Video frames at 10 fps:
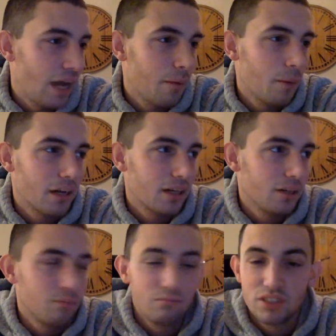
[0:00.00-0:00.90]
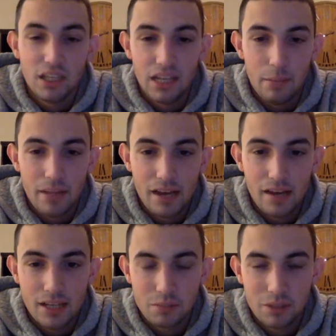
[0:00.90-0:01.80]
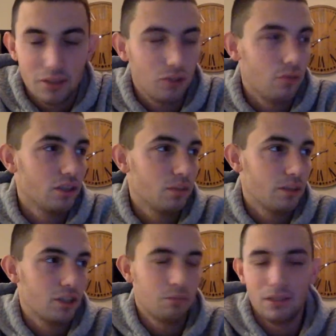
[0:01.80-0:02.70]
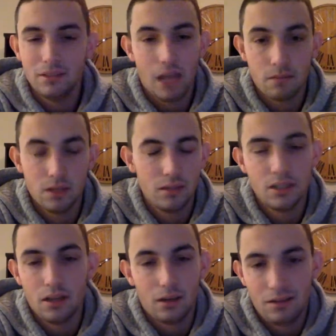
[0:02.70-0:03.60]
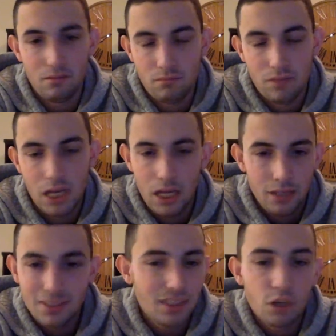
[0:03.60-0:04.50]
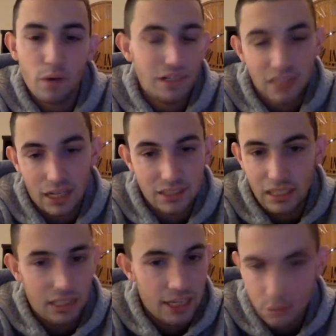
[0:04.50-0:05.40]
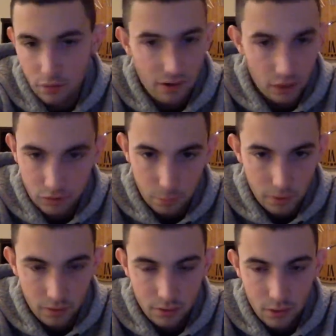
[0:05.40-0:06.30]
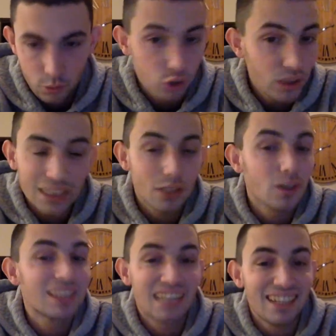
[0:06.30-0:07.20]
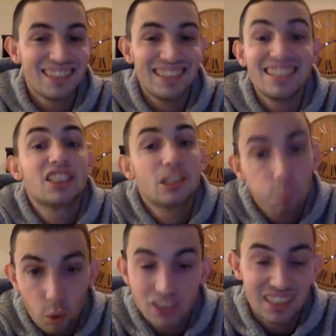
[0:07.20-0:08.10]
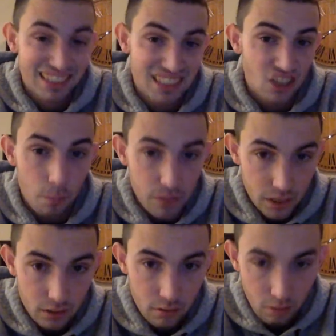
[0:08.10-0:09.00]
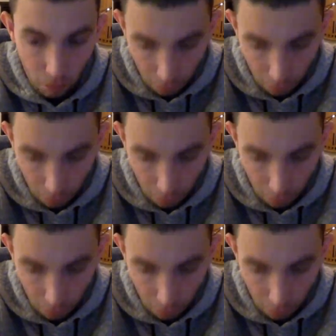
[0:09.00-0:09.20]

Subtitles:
I'm not gonna say the name of that last player that you mentioned, but yeah, this is the greatest dynasty in the history of college football. When you look at the greatest dynasties in sports, this is up there.